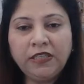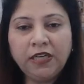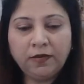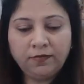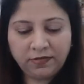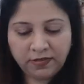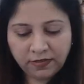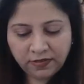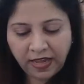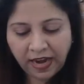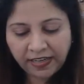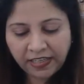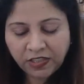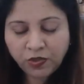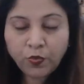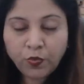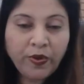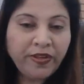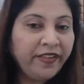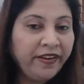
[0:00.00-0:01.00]
comes, that
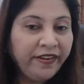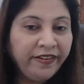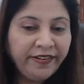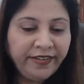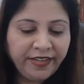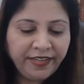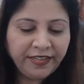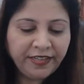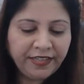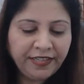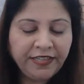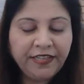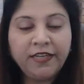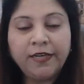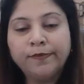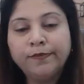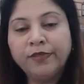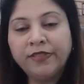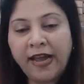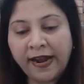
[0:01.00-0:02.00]
is where the integrity
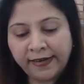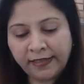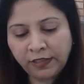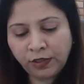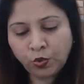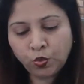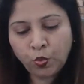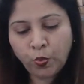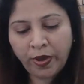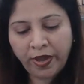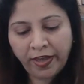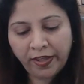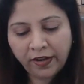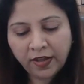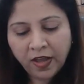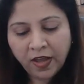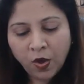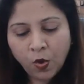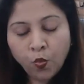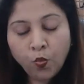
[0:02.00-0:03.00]
comes, that is where,
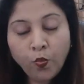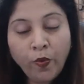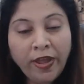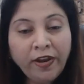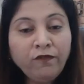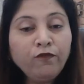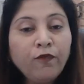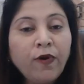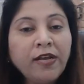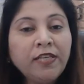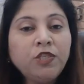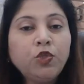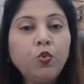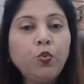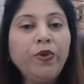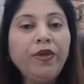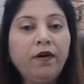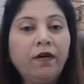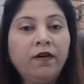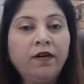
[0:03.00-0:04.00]
when once
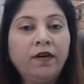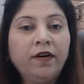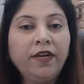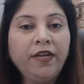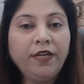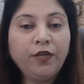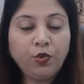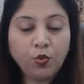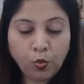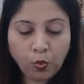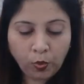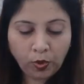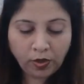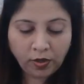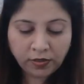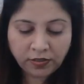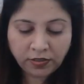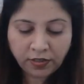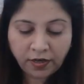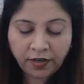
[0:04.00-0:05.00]
we agree to
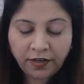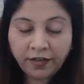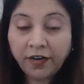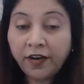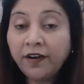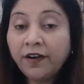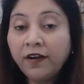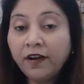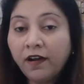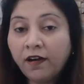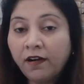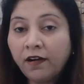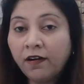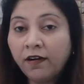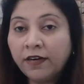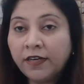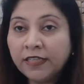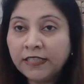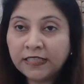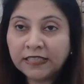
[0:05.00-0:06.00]
a certain
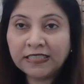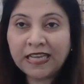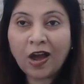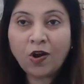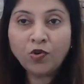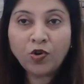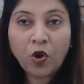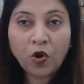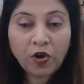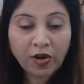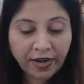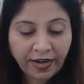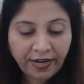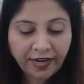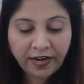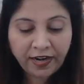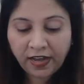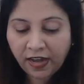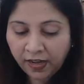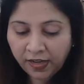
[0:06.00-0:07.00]
discount or
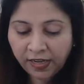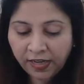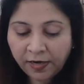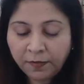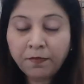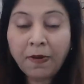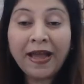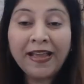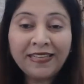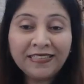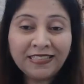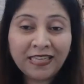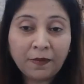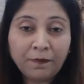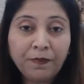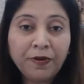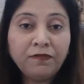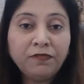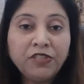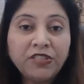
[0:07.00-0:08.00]
rate, in my
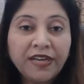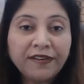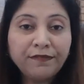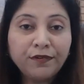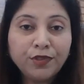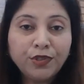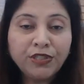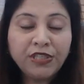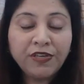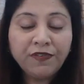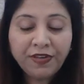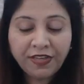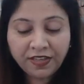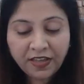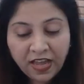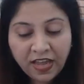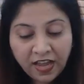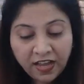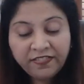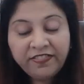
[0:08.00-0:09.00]
example which I was
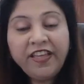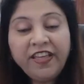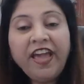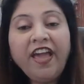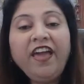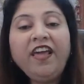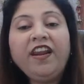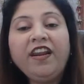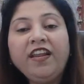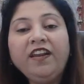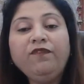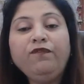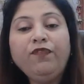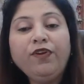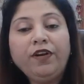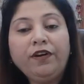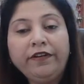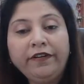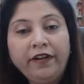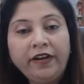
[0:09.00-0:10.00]
giving, therein
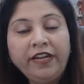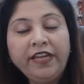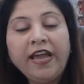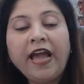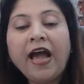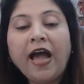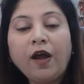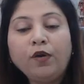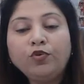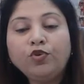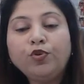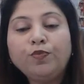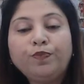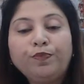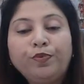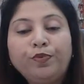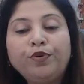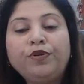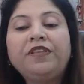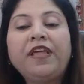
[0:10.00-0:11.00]
we really have to
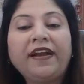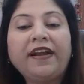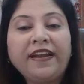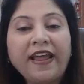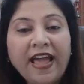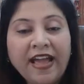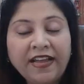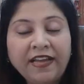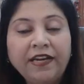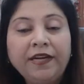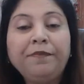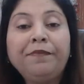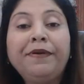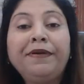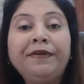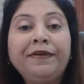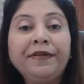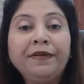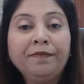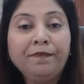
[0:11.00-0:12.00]
put that
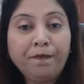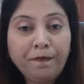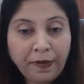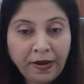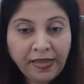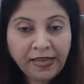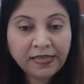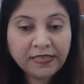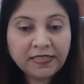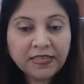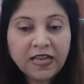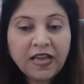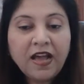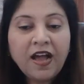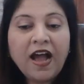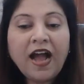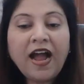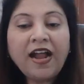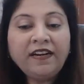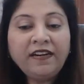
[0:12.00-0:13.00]
agreement in place,
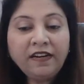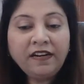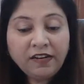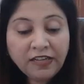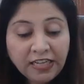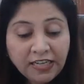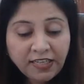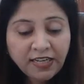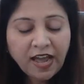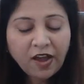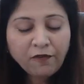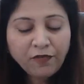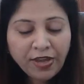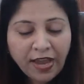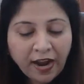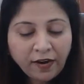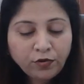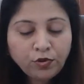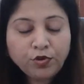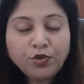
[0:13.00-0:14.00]
and it we
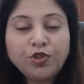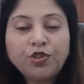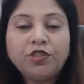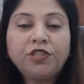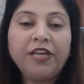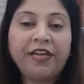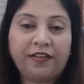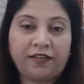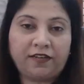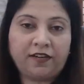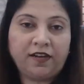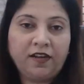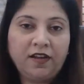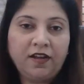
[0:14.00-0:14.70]
have to stick,